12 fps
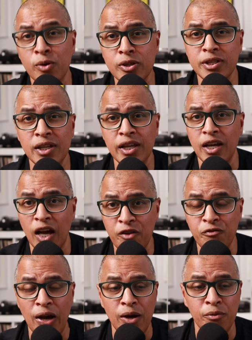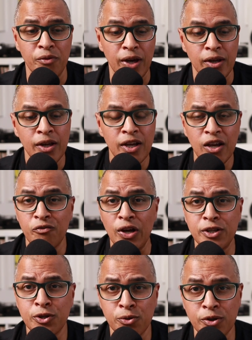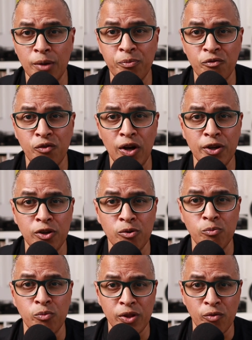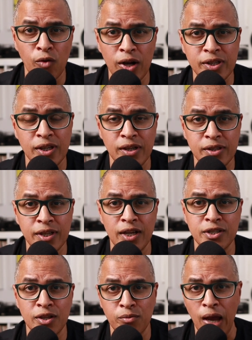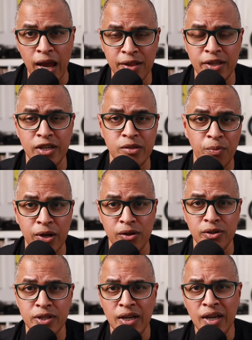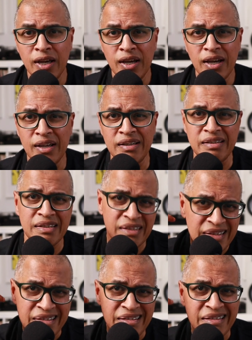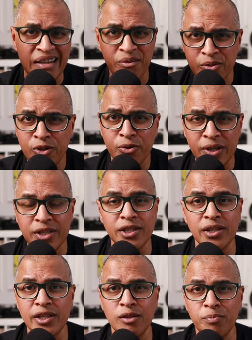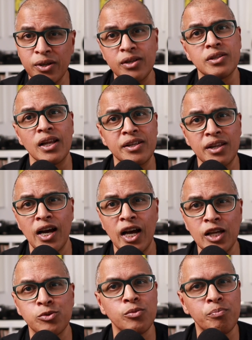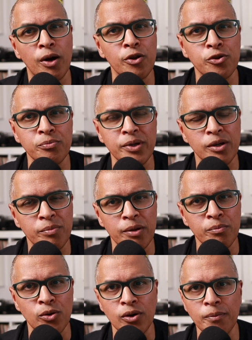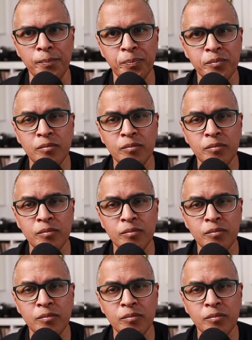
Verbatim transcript: Personally, I found that if I turned up the volume with the Roksan Attessa and these speakers, I would cringe a little because like the highs would bother me a bit more.